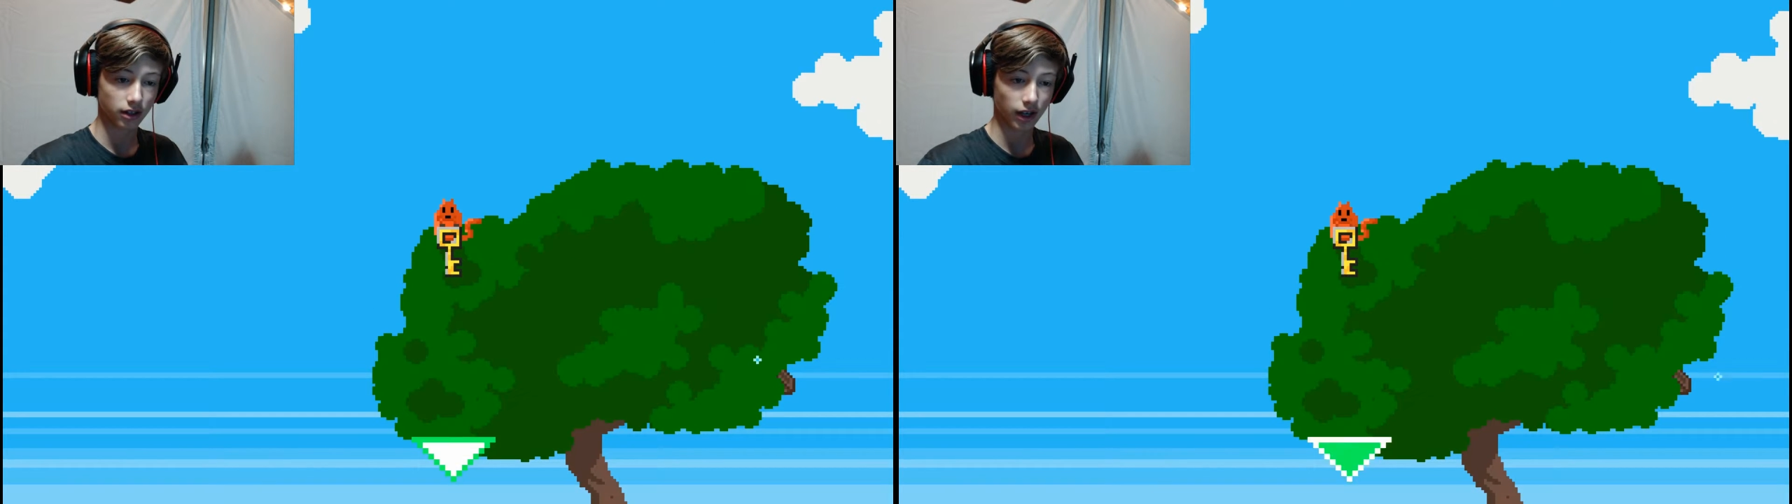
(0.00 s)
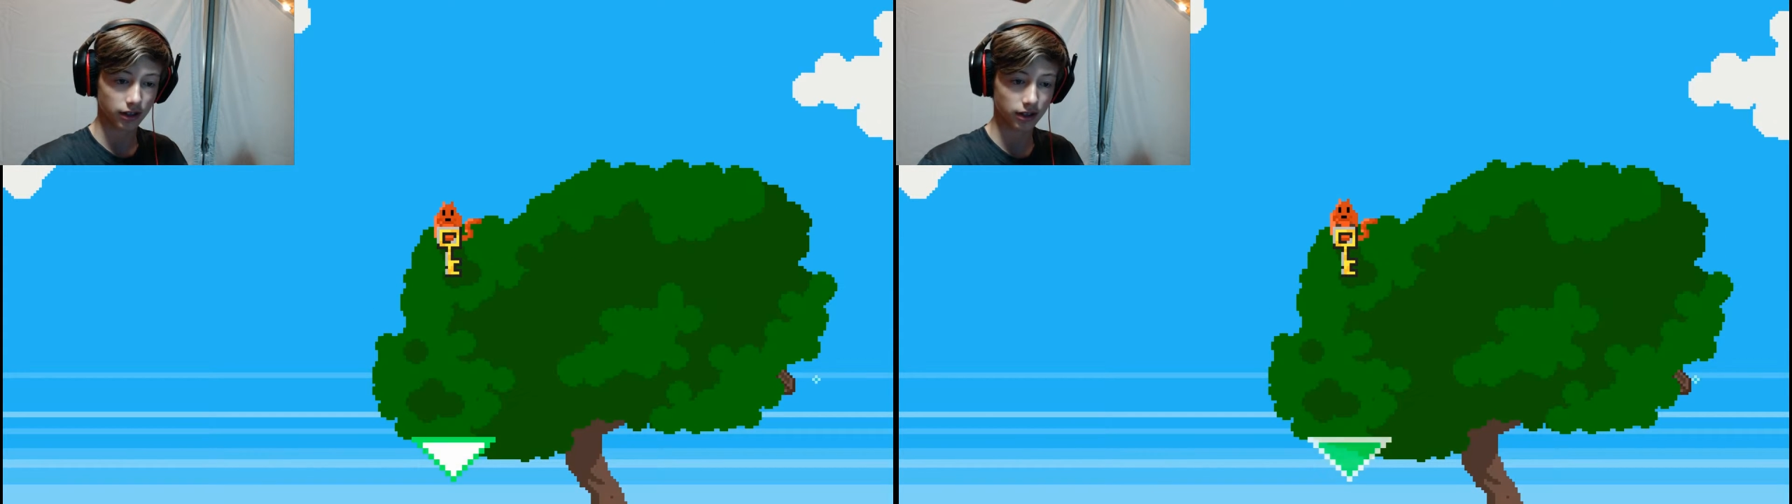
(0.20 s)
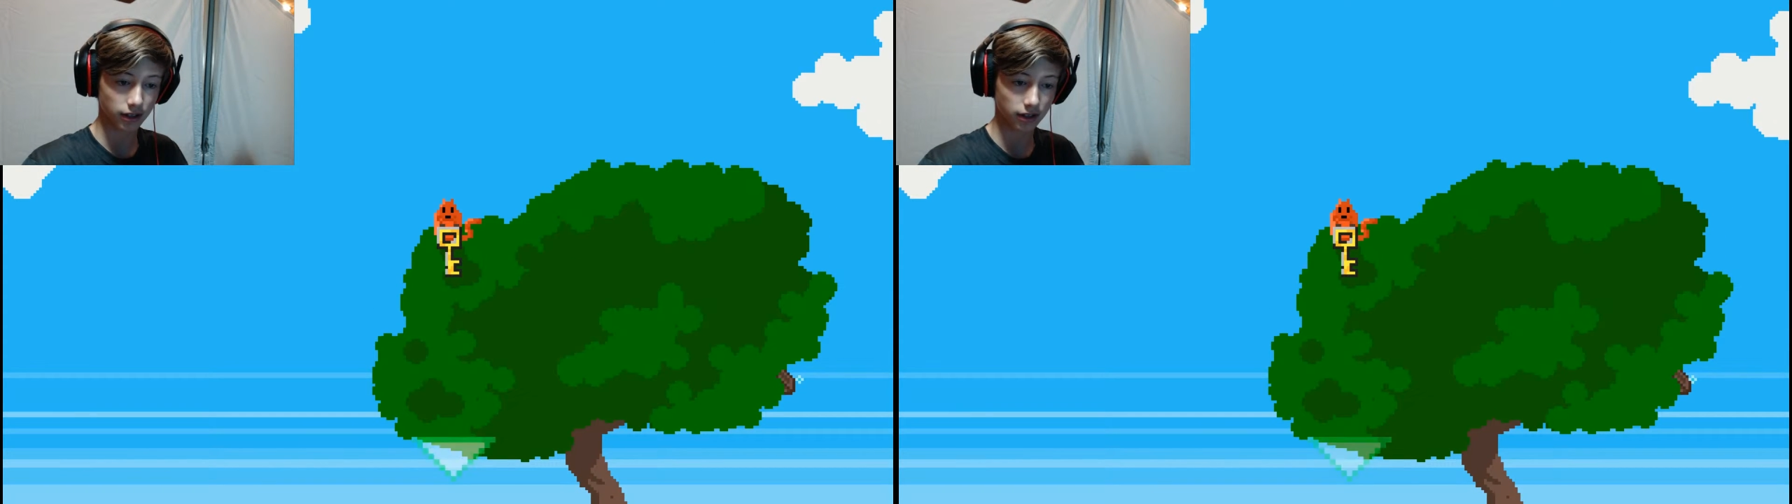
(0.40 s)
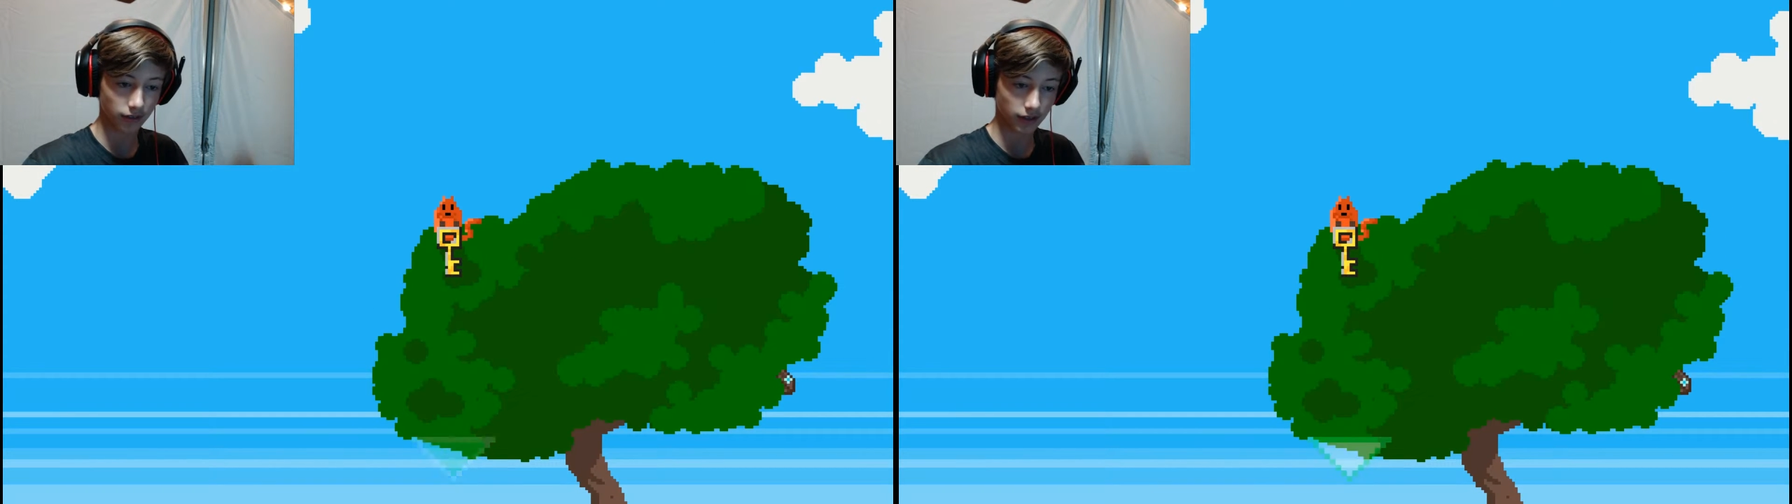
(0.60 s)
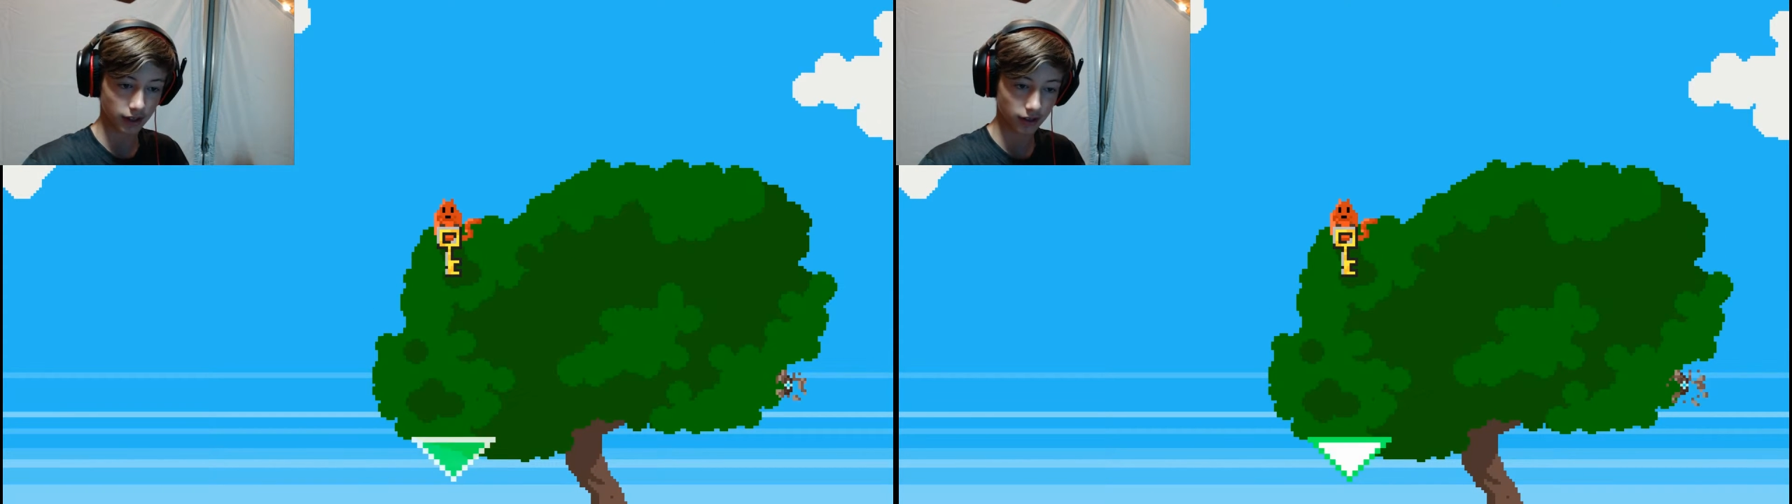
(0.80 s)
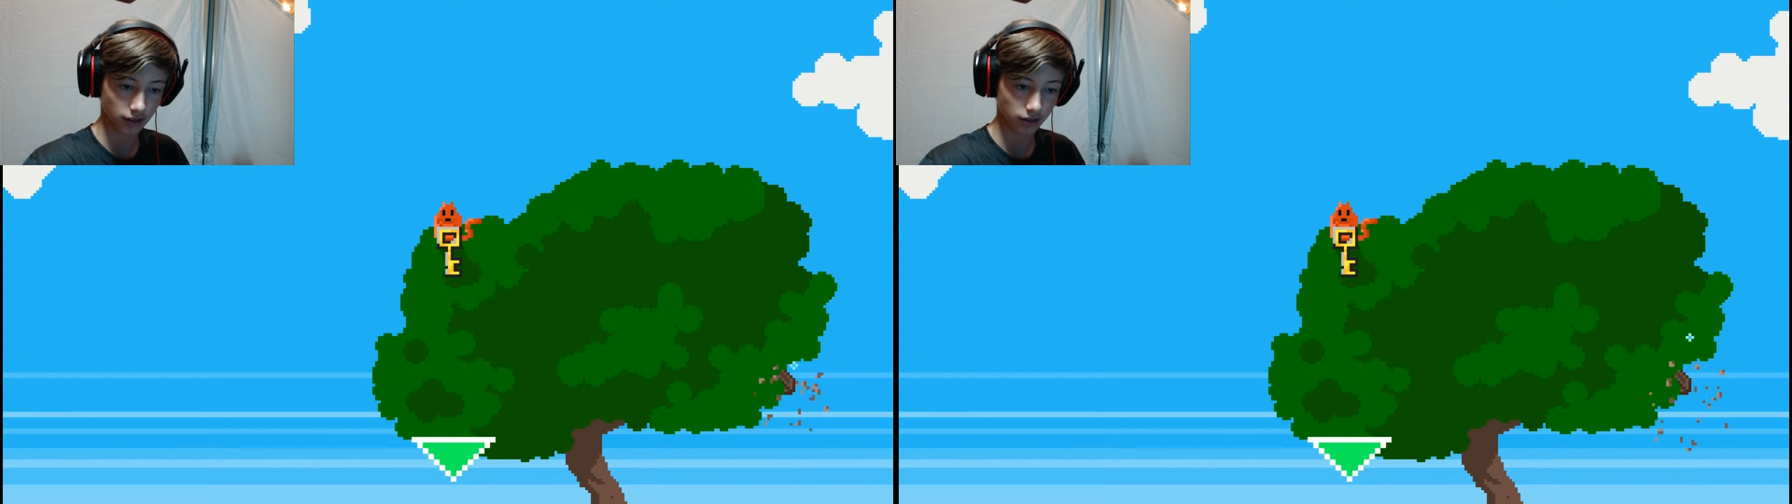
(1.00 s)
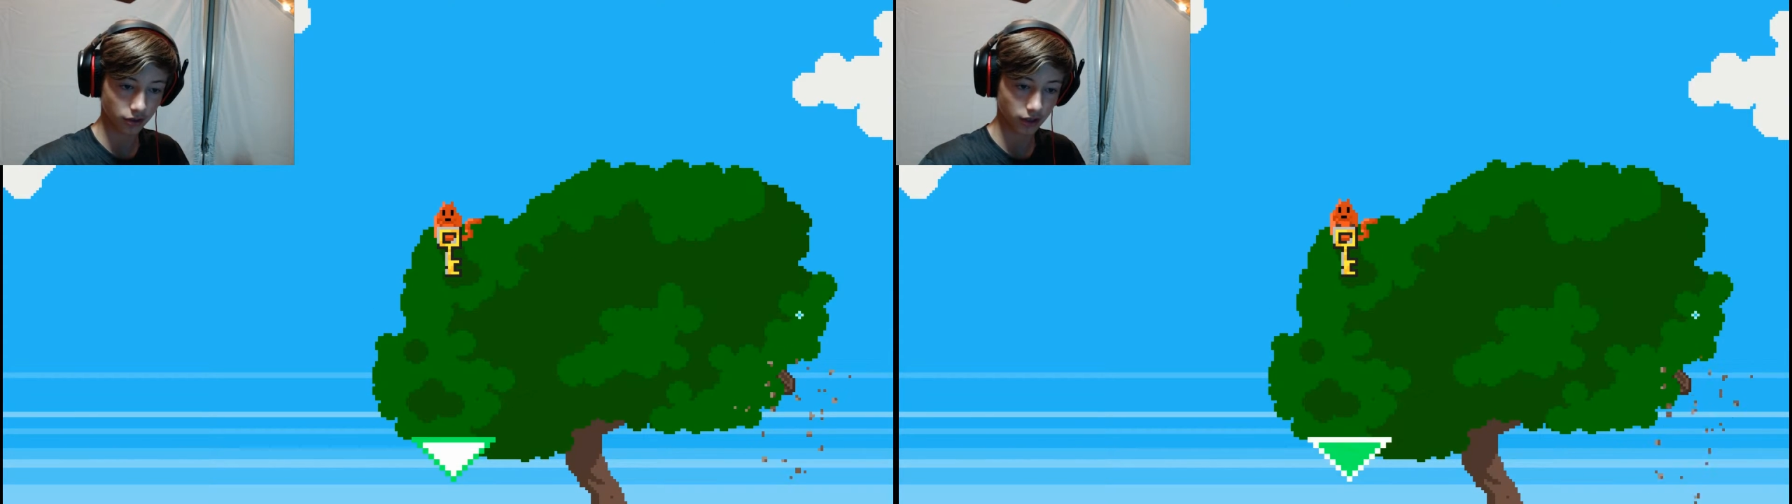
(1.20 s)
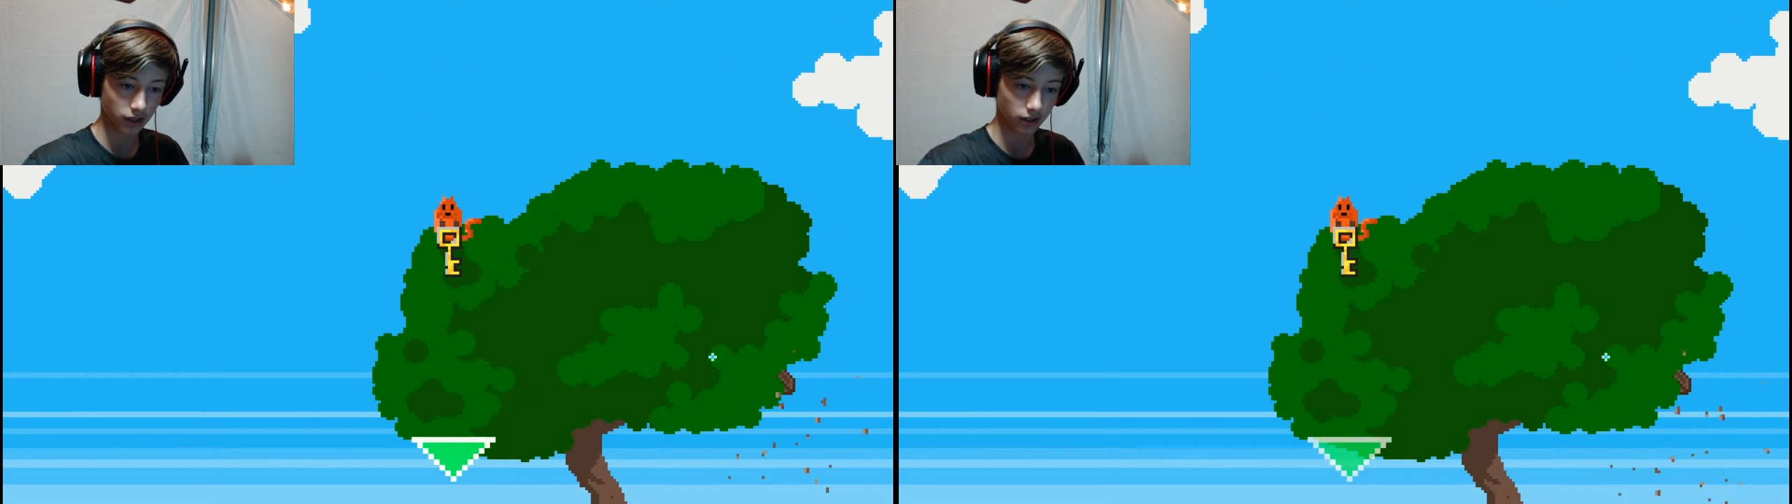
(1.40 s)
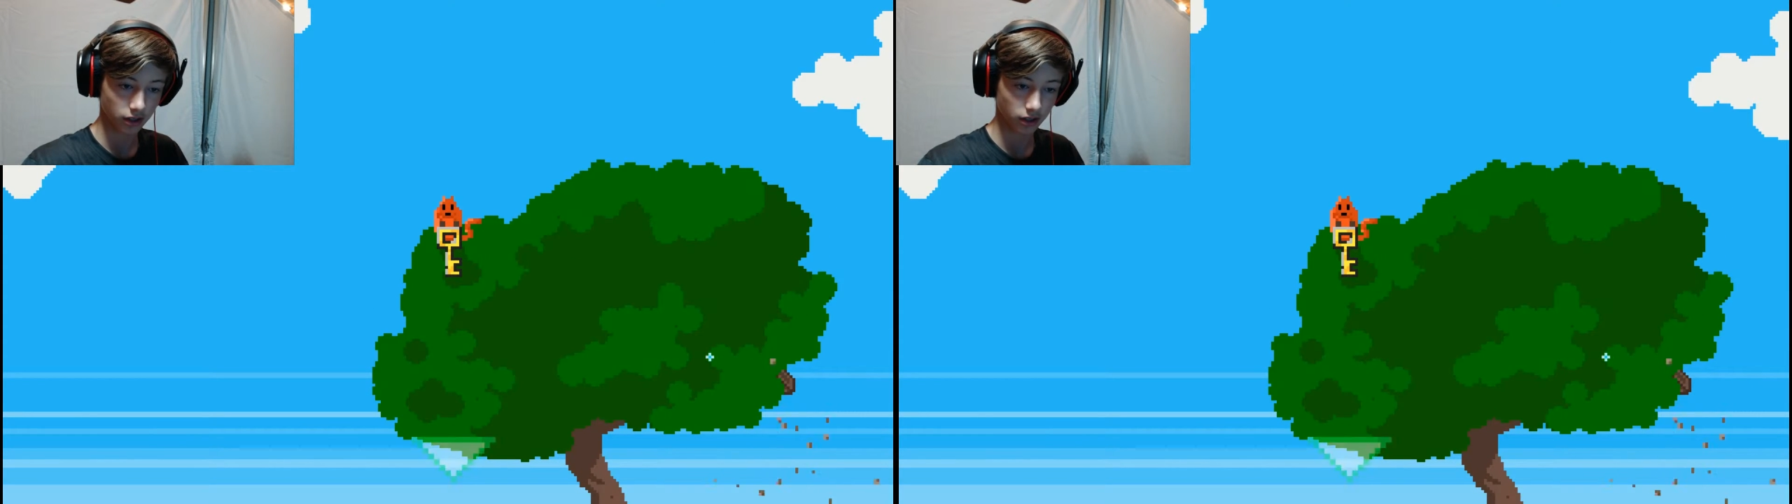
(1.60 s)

I see something in the street.